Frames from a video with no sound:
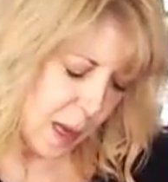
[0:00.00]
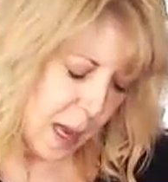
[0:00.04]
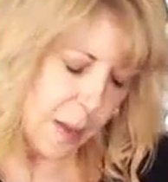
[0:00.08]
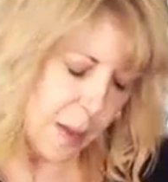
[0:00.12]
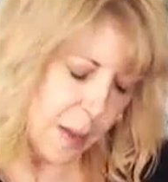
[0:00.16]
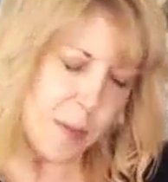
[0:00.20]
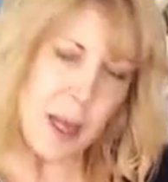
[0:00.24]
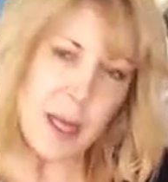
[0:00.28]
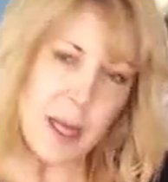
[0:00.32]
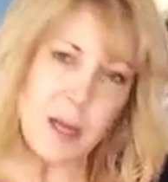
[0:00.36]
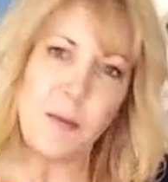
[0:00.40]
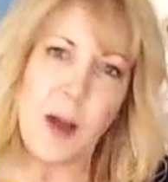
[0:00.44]
I
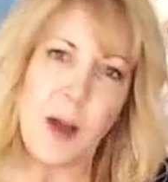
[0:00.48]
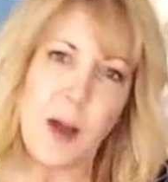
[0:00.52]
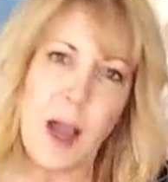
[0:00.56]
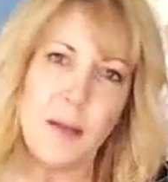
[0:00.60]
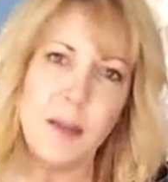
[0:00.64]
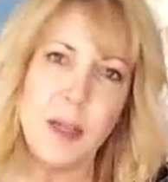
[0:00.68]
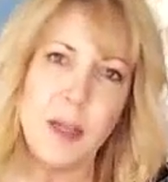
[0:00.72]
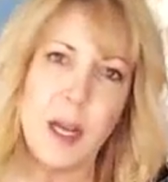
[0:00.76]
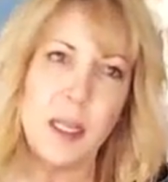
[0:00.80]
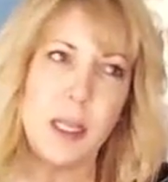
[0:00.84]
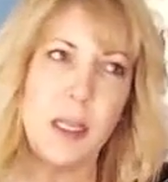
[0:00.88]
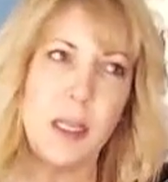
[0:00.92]
paid
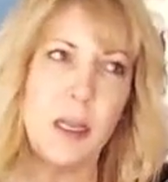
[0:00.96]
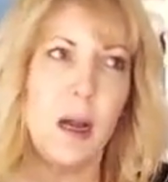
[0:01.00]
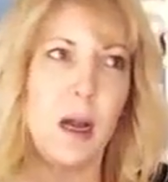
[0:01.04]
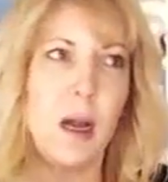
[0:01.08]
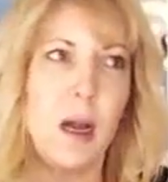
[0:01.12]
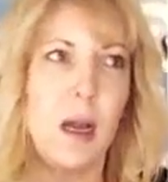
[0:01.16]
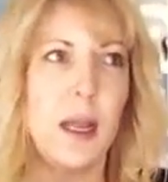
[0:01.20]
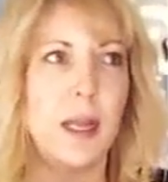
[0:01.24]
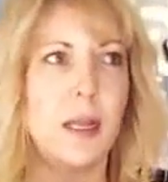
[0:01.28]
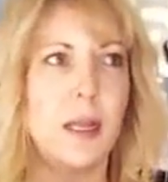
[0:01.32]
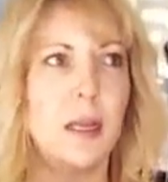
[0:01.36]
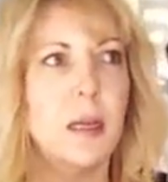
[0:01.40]

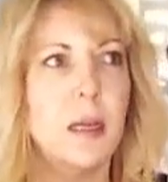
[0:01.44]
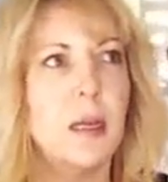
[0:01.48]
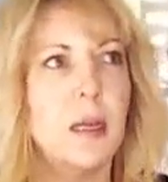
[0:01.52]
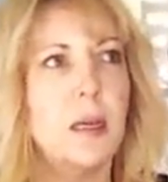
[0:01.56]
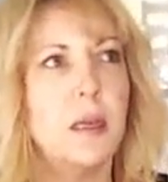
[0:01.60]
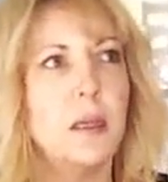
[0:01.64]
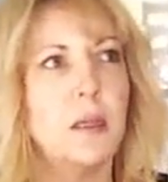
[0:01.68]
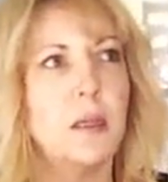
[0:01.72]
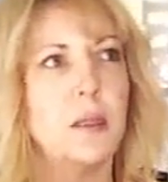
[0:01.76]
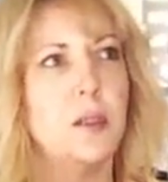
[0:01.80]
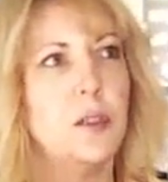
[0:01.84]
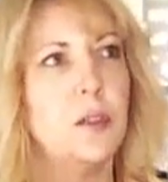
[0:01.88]
$5.99
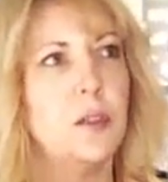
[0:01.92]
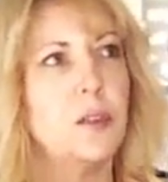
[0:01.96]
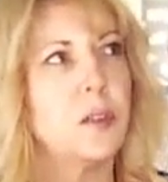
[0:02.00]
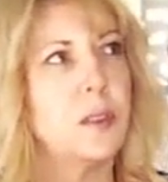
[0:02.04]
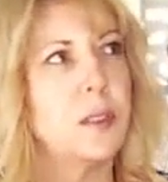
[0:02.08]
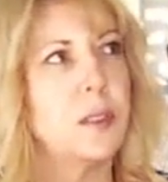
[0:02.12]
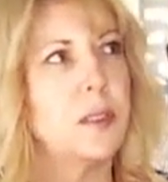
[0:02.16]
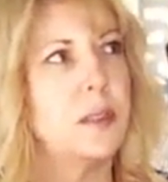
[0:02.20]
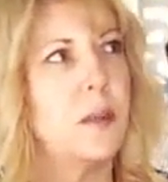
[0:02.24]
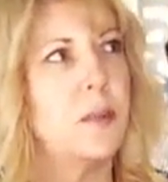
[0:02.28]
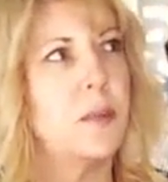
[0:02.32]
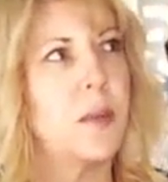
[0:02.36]

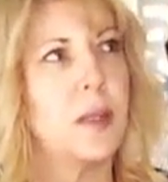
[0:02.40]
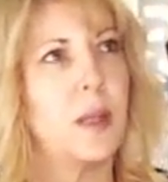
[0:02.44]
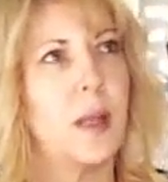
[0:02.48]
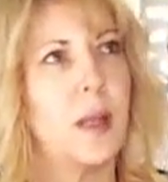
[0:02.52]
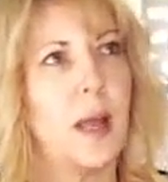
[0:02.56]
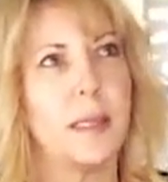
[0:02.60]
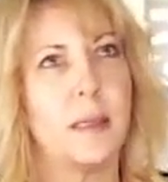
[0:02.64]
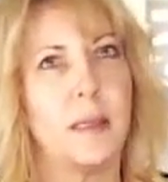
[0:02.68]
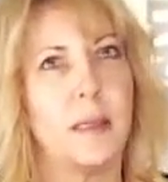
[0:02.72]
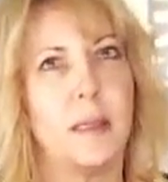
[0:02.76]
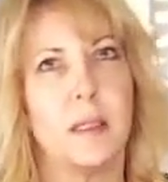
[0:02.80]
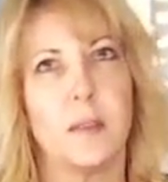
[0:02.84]
Usually something
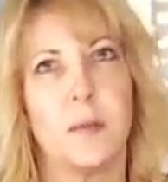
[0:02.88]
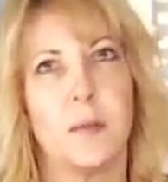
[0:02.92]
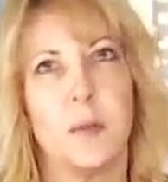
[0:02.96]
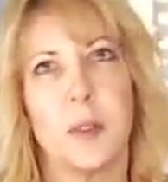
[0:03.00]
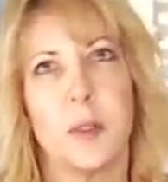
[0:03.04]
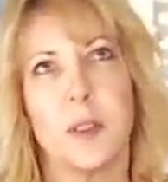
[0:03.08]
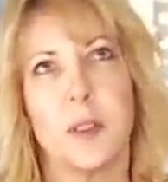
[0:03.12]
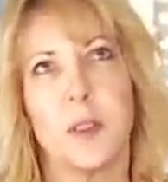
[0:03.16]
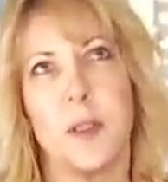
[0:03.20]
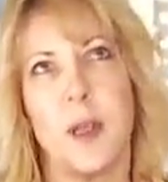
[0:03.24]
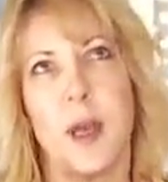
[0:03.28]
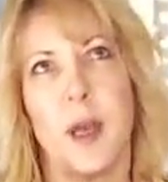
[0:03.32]
like this will
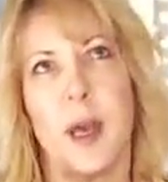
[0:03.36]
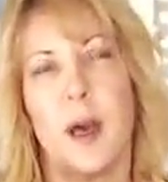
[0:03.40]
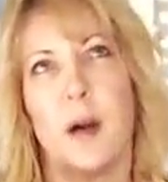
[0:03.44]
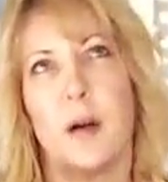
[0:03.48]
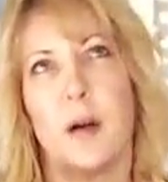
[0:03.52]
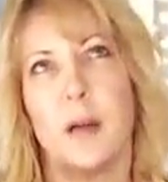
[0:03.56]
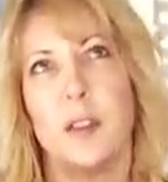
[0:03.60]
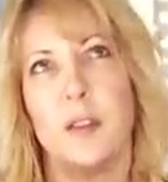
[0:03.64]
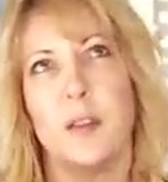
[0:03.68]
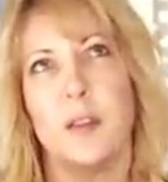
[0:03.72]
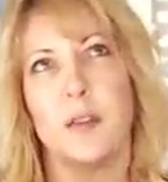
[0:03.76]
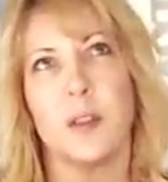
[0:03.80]
sell.
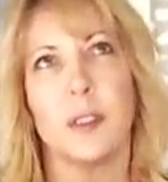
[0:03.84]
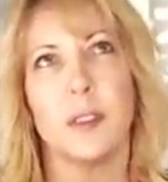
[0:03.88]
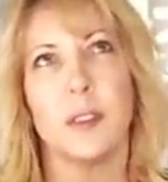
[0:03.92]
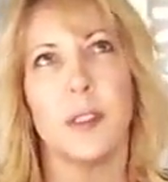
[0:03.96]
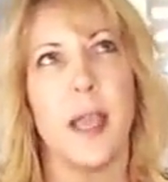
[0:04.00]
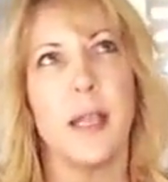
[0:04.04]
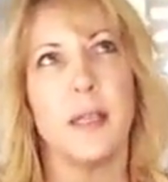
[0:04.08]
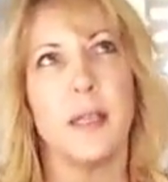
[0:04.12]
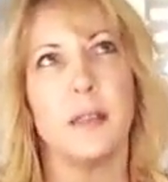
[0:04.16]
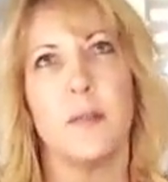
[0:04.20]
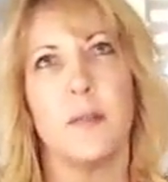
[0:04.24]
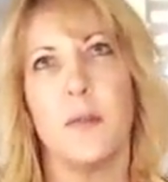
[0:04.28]
It usually
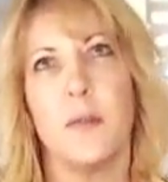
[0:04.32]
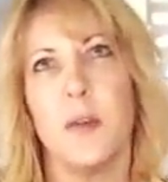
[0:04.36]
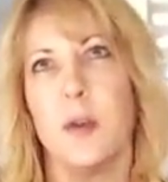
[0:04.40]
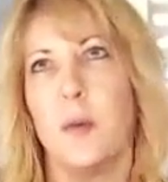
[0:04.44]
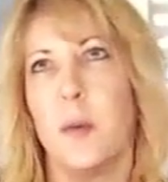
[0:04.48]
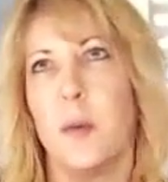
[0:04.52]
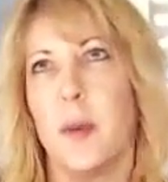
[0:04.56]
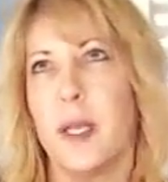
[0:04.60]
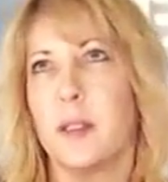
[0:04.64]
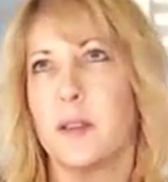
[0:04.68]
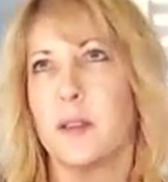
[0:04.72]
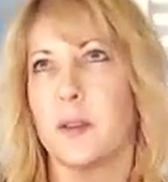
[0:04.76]
takes a few
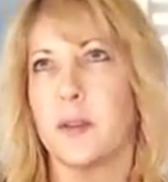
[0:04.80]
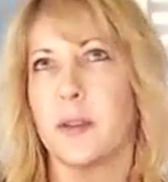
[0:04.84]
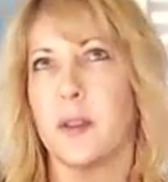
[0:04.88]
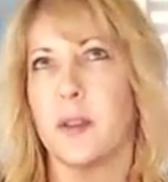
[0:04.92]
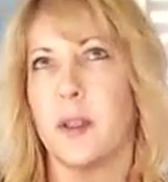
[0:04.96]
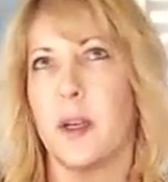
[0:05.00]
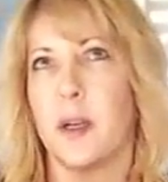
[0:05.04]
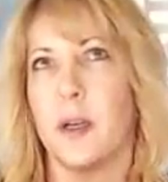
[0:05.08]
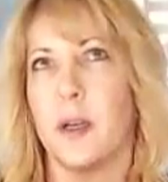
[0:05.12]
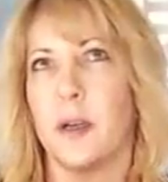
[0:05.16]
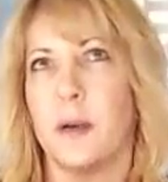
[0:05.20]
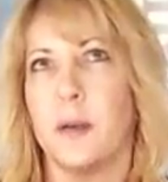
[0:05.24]
weeks or
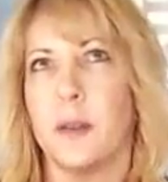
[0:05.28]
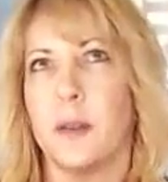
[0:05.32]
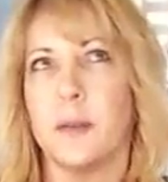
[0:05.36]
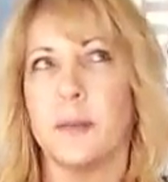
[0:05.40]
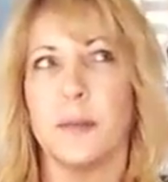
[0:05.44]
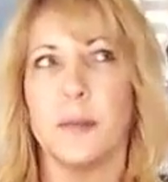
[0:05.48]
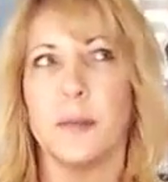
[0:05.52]
so.